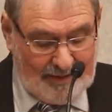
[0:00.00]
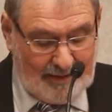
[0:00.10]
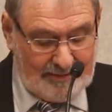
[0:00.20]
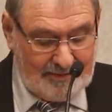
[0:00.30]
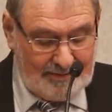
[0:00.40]

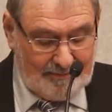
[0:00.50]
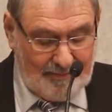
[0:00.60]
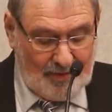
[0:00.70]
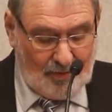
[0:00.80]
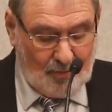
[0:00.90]
Cullen's
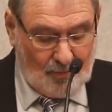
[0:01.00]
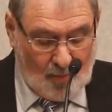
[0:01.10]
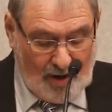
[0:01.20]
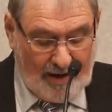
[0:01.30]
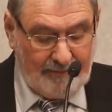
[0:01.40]

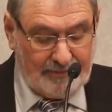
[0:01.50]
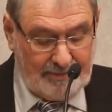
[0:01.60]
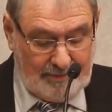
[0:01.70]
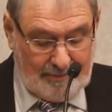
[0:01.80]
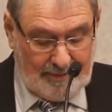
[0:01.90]

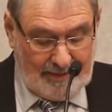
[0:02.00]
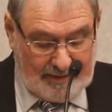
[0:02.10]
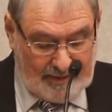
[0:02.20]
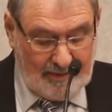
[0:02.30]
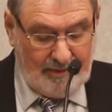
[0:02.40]
wife,
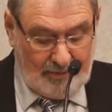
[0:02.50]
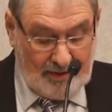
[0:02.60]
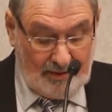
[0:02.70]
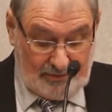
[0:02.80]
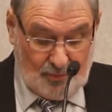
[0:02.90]

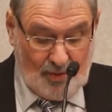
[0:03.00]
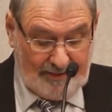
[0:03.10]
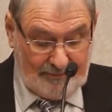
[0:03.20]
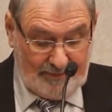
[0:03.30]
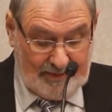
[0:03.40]

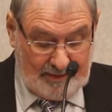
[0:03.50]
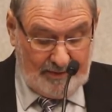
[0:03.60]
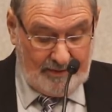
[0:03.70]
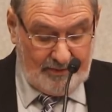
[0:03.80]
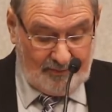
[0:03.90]

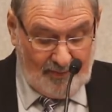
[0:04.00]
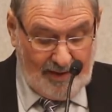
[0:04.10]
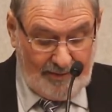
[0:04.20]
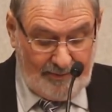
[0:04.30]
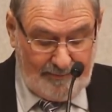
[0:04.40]
Karen's
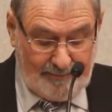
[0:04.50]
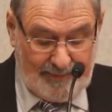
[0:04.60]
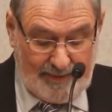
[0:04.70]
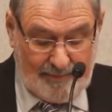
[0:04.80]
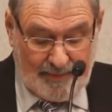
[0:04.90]
father,
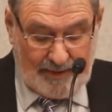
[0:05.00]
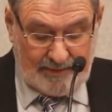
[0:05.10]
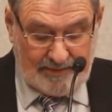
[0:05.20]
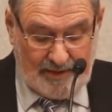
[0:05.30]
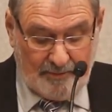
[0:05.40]

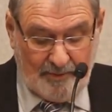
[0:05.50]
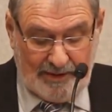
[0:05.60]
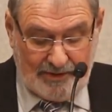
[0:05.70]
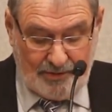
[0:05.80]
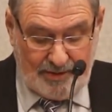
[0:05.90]

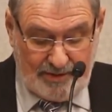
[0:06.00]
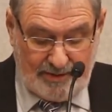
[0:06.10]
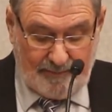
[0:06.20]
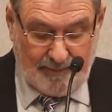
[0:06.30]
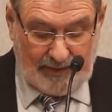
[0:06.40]
summoned me to
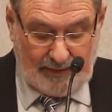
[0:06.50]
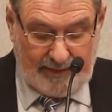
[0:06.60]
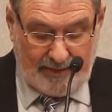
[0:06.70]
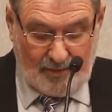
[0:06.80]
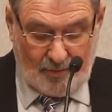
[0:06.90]
his
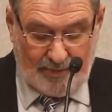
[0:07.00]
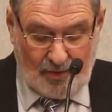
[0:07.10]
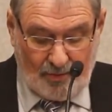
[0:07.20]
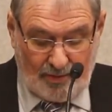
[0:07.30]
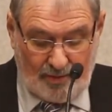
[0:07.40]
lake home
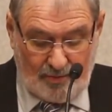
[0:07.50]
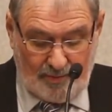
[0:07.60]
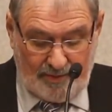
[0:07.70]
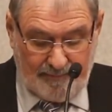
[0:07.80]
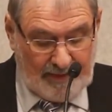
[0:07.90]
in
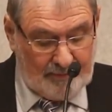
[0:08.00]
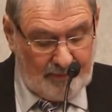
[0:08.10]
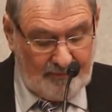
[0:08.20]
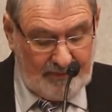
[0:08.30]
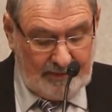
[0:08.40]
Oklahoma
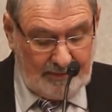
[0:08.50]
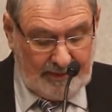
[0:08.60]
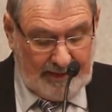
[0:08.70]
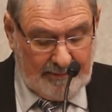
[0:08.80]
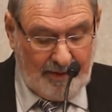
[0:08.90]
and
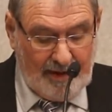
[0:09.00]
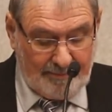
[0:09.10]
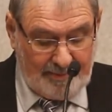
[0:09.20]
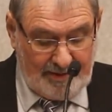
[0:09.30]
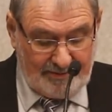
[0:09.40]
revealed a
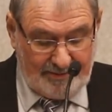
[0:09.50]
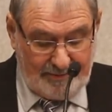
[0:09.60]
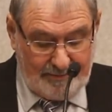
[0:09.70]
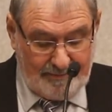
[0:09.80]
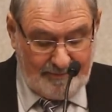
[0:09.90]

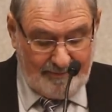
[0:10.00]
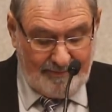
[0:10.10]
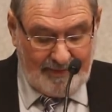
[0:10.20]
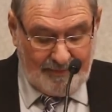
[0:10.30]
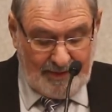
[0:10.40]
blockbuster.
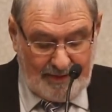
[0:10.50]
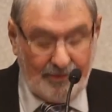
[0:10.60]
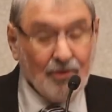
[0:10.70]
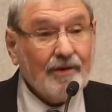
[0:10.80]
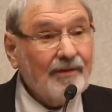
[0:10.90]

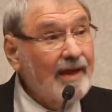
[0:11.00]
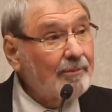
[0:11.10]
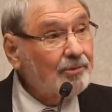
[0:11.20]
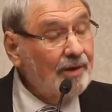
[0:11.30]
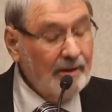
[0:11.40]
During the
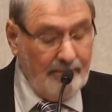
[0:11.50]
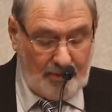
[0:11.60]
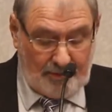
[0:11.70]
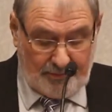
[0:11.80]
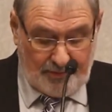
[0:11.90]
Amarillo
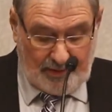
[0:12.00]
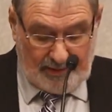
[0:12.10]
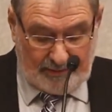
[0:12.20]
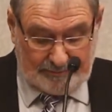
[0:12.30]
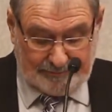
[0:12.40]
murder
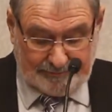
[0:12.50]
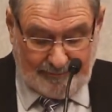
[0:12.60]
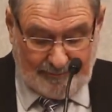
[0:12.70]
trial,